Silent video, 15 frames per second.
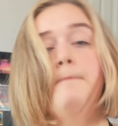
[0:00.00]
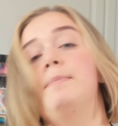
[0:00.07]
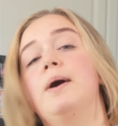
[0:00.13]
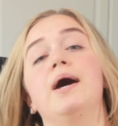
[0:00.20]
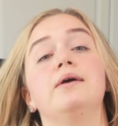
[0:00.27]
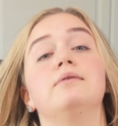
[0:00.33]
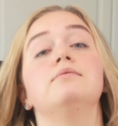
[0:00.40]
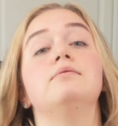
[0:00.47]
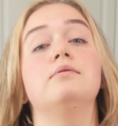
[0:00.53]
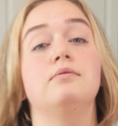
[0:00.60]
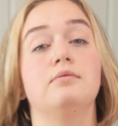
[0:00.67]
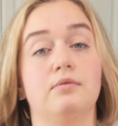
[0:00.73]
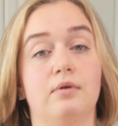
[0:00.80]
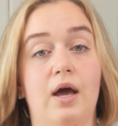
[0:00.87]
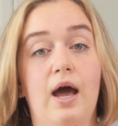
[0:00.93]
But
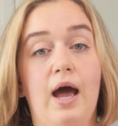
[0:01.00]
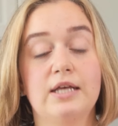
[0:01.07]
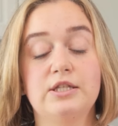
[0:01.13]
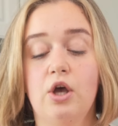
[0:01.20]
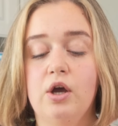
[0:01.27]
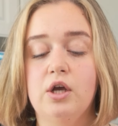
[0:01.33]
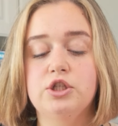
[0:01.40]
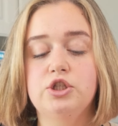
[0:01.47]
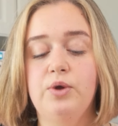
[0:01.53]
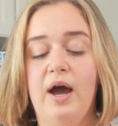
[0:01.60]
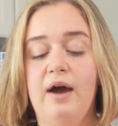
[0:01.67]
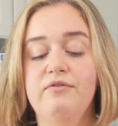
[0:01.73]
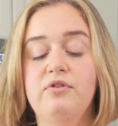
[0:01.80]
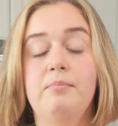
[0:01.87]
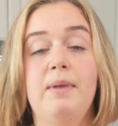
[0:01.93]
as long as you
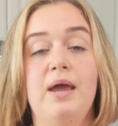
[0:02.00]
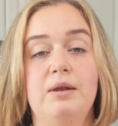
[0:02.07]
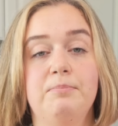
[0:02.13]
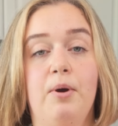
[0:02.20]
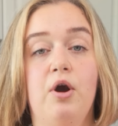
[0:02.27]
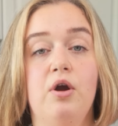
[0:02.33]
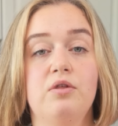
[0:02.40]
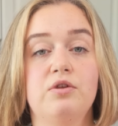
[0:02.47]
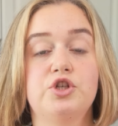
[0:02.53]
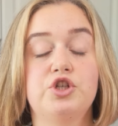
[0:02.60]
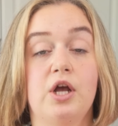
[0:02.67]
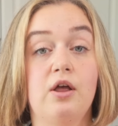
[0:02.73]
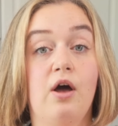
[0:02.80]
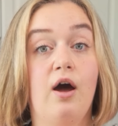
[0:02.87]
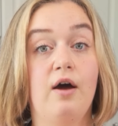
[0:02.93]
have the main part of the
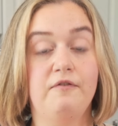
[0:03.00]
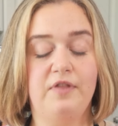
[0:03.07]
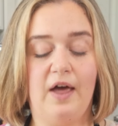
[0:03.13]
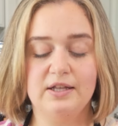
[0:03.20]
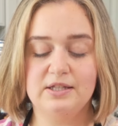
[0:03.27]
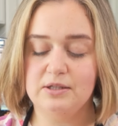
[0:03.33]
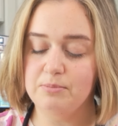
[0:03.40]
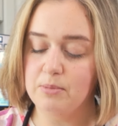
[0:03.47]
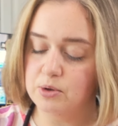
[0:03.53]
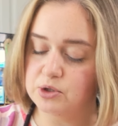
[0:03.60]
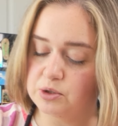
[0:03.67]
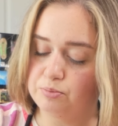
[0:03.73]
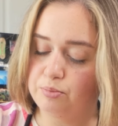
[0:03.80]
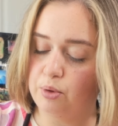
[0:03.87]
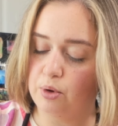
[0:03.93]
shell off, that's the
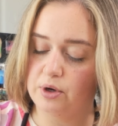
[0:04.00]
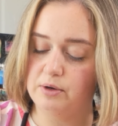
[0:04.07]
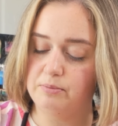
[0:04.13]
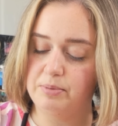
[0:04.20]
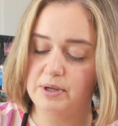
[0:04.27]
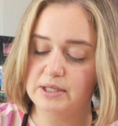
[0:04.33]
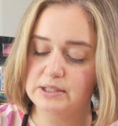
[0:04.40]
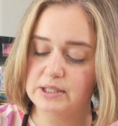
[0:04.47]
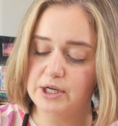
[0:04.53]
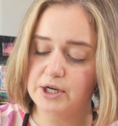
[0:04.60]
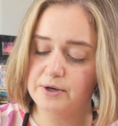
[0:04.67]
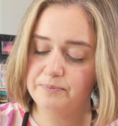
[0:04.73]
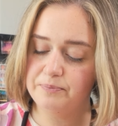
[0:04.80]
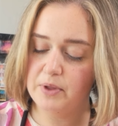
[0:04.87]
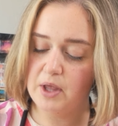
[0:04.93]
most important piece
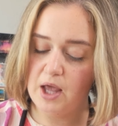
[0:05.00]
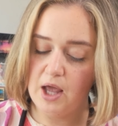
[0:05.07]
here.